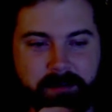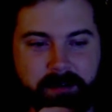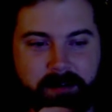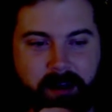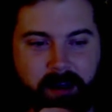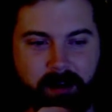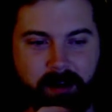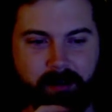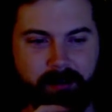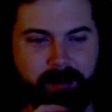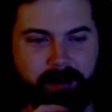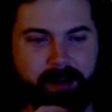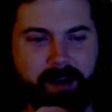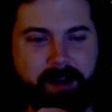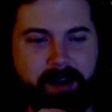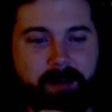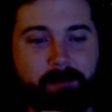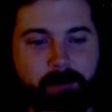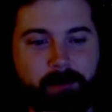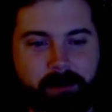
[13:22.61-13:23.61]
Hell
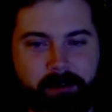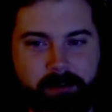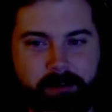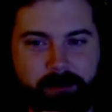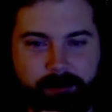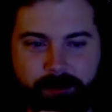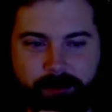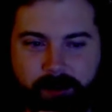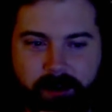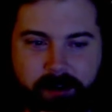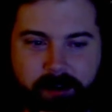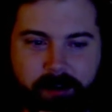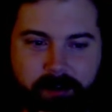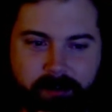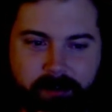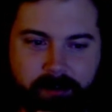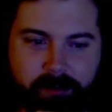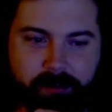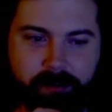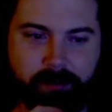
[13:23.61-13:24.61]
yeah, we're gonna drink it.
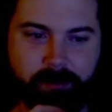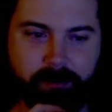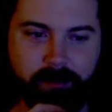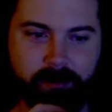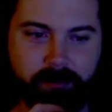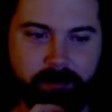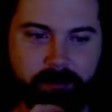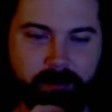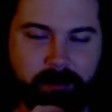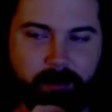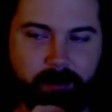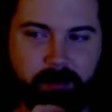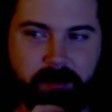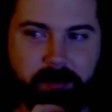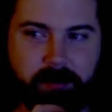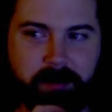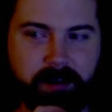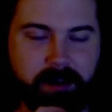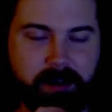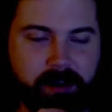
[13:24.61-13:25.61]
It would
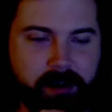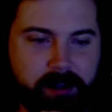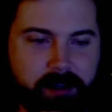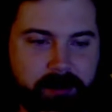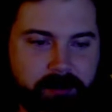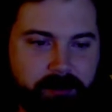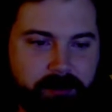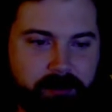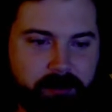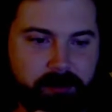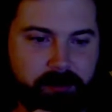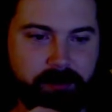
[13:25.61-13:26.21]
be a Kyle too.